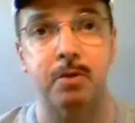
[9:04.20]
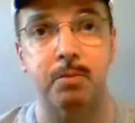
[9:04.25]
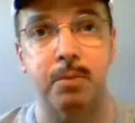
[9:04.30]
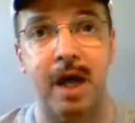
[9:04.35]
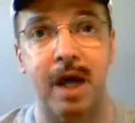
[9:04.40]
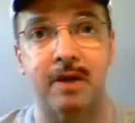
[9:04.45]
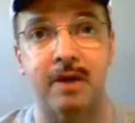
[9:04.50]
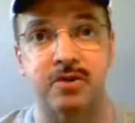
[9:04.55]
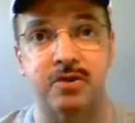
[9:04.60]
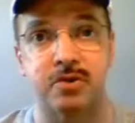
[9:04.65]
your
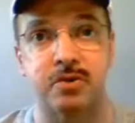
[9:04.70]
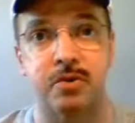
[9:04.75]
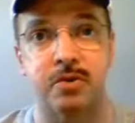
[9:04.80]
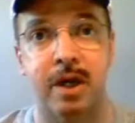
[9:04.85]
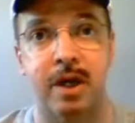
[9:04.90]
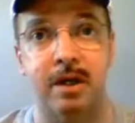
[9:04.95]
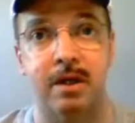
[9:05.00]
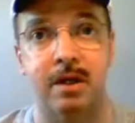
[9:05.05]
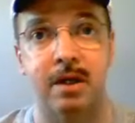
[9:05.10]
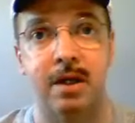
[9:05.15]
path
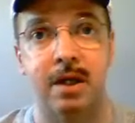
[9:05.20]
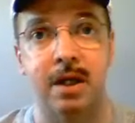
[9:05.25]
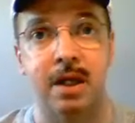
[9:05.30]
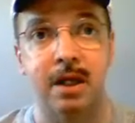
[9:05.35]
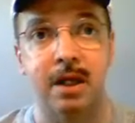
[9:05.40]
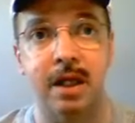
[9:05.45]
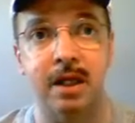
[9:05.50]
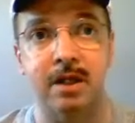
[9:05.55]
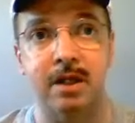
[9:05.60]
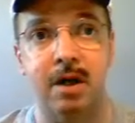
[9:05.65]
straight.
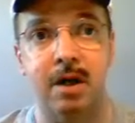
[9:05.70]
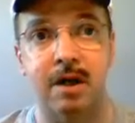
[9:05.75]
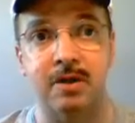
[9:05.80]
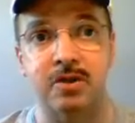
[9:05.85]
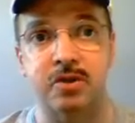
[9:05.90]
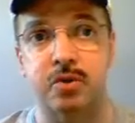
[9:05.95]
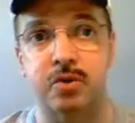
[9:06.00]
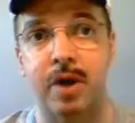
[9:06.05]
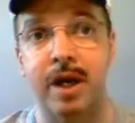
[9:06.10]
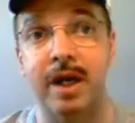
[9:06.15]
Let God
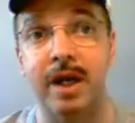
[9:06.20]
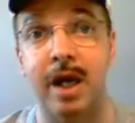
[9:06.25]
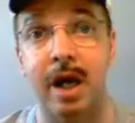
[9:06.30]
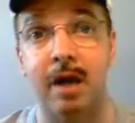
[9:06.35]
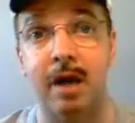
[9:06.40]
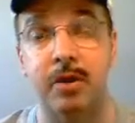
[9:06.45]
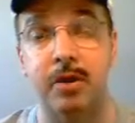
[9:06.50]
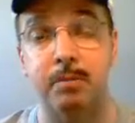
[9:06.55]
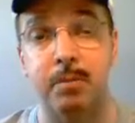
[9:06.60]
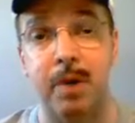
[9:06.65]
straighten
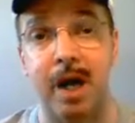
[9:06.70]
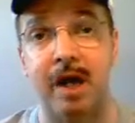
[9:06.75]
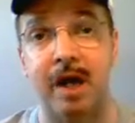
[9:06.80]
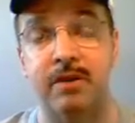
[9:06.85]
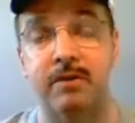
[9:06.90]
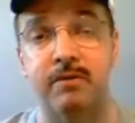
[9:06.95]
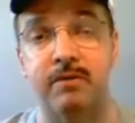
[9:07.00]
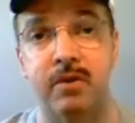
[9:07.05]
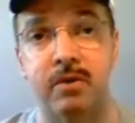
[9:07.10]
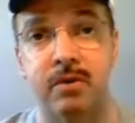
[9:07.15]
out the
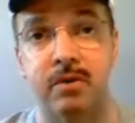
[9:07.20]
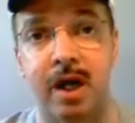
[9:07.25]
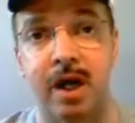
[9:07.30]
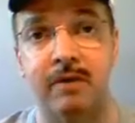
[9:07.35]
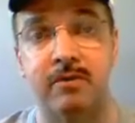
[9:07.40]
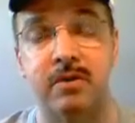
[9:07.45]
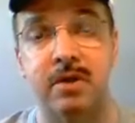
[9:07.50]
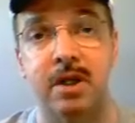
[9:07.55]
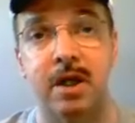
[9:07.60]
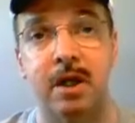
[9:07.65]
path of your
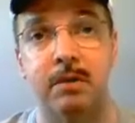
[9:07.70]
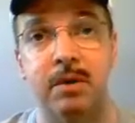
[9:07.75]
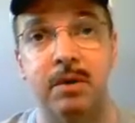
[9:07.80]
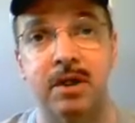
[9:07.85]
life today,